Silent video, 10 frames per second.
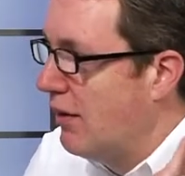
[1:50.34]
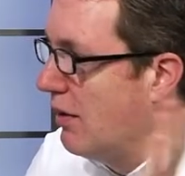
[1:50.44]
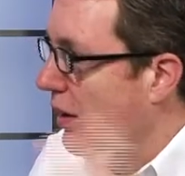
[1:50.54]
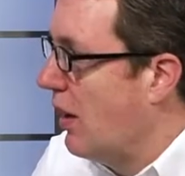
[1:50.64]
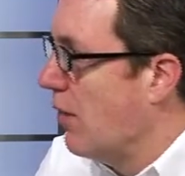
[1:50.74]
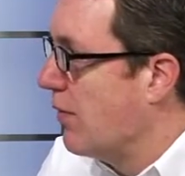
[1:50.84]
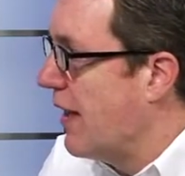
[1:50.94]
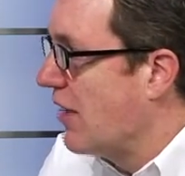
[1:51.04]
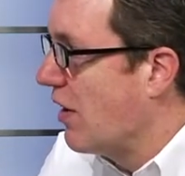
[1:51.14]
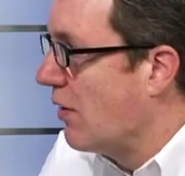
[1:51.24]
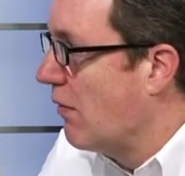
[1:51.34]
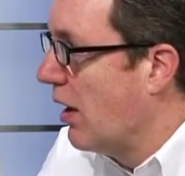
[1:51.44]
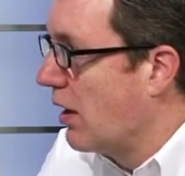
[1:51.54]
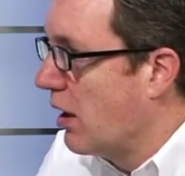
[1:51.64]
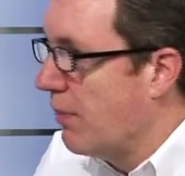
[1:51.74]
you know that's a,
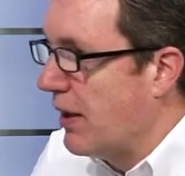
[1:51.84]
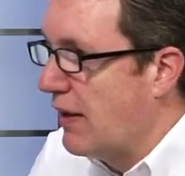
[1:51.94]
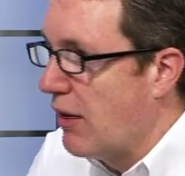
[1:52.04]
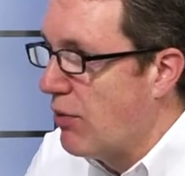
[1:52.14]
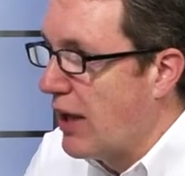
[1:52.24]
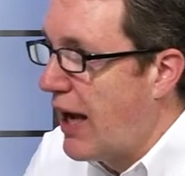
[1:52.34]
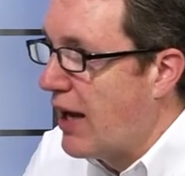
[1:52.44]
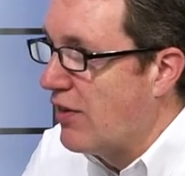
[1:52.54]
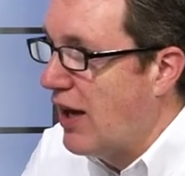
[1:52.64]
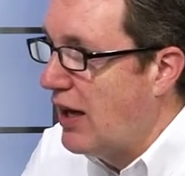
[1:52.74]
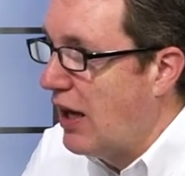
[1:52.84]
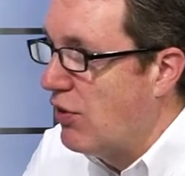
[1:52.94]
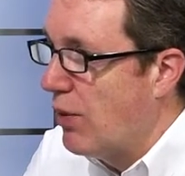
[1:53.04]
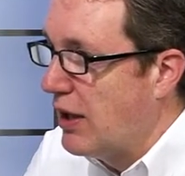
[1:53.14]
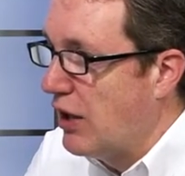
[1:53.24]
a, company that really had its heyday
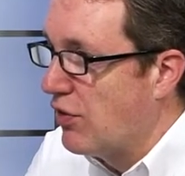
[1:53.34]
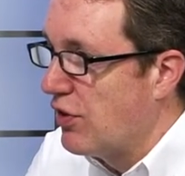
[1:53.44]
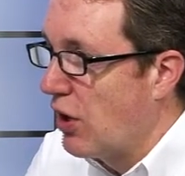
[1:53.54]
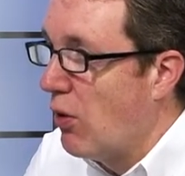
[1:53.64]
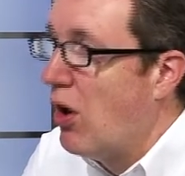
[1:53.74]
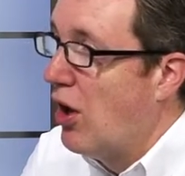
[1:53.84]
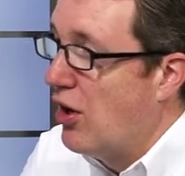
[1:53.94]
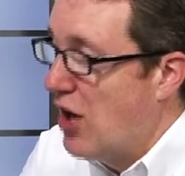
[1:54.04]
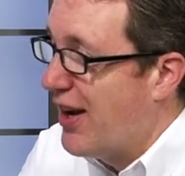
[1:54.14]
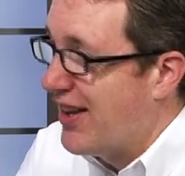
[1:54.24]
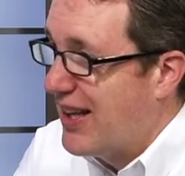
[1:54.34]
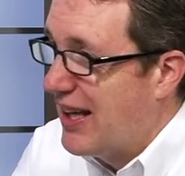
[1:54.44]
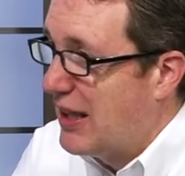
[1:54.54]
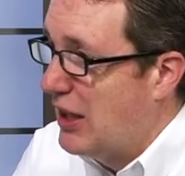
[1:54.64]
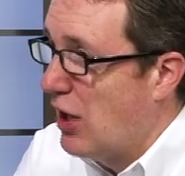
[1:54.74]
20 years ago not
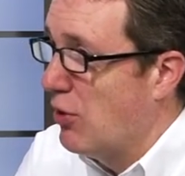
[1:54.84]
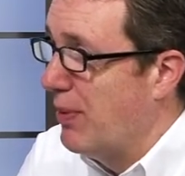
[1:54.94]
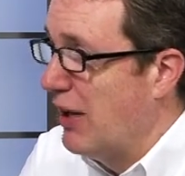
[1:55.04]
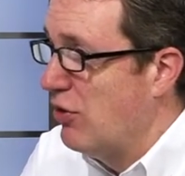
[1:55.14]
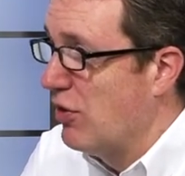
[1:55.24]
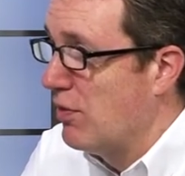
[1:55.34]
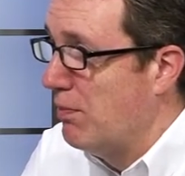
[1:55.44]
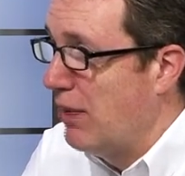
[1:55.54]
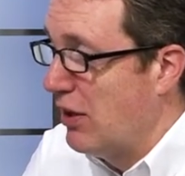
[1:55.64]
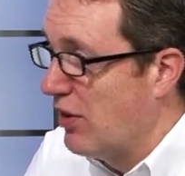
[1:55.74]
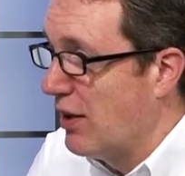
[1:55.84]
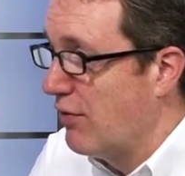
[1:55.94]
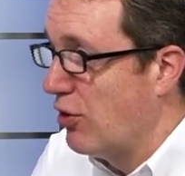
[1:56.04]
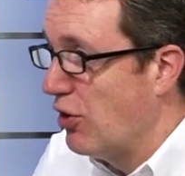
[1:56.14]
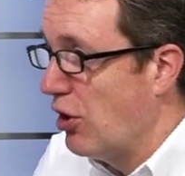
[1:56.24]
unlike yellow pages being
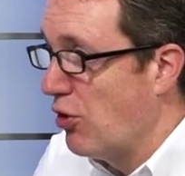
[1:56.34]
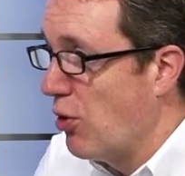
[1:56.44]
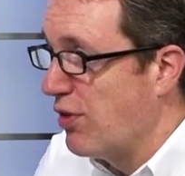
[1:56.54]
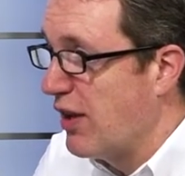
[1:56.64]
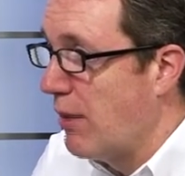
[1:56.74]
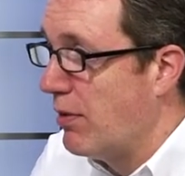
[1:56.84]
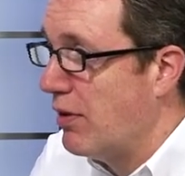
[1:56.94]
delivered to your doorstep